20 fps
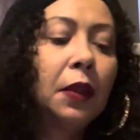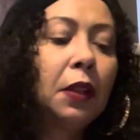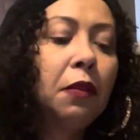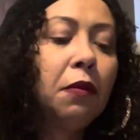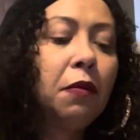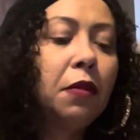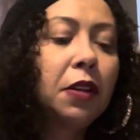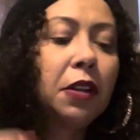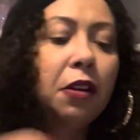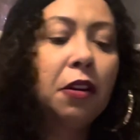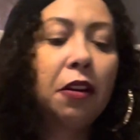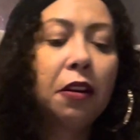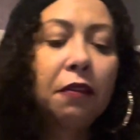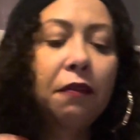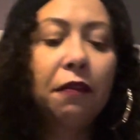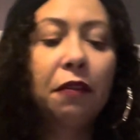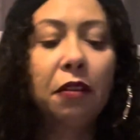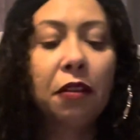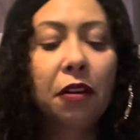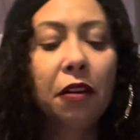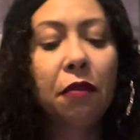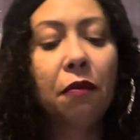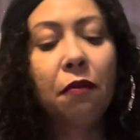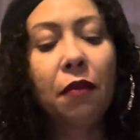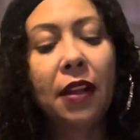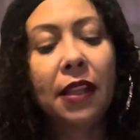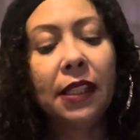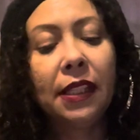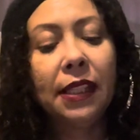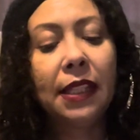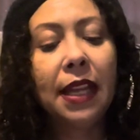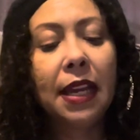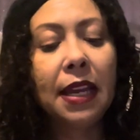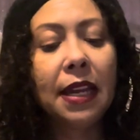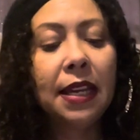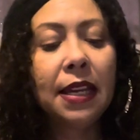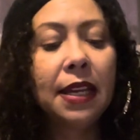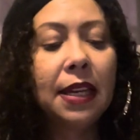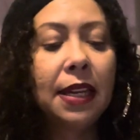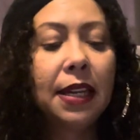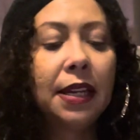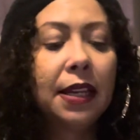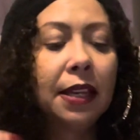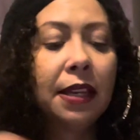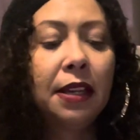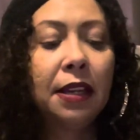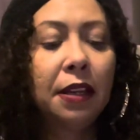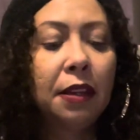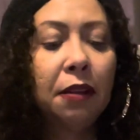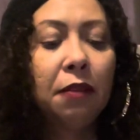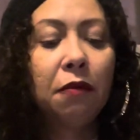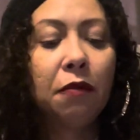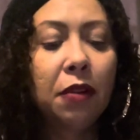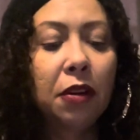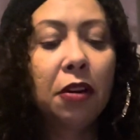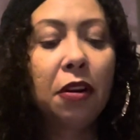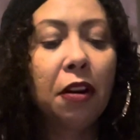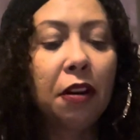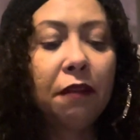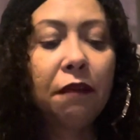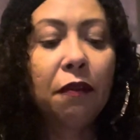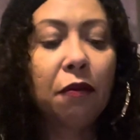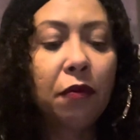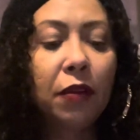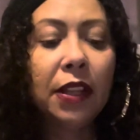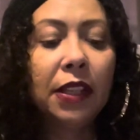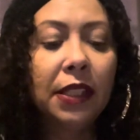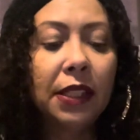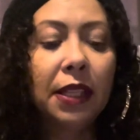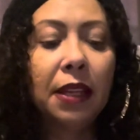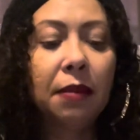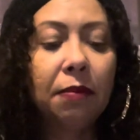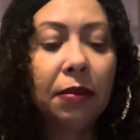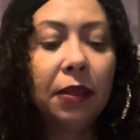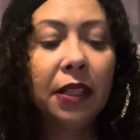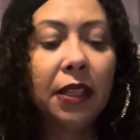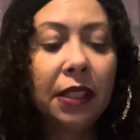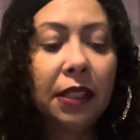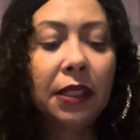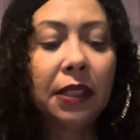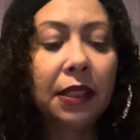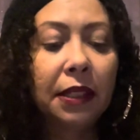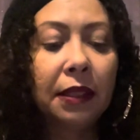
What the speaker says: One card for Wednesday. One card for Wednesday, please.